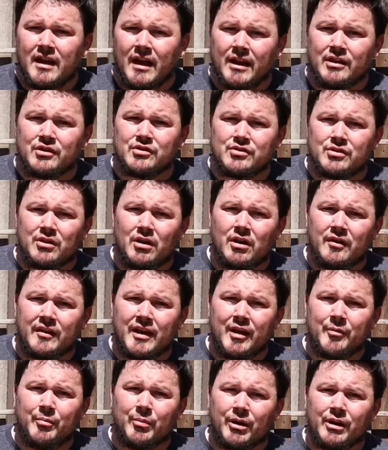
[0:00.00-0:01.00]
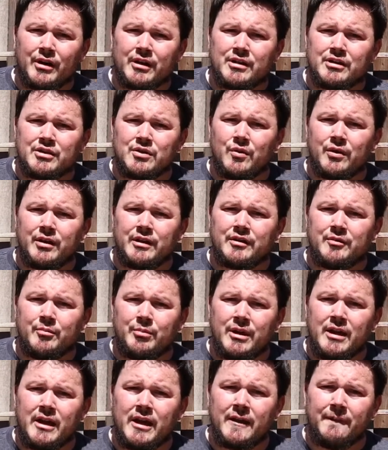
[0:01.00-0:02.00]
and strong that bark is going to
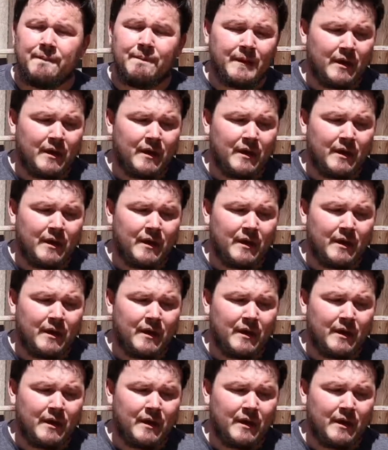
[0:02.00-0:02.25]
be.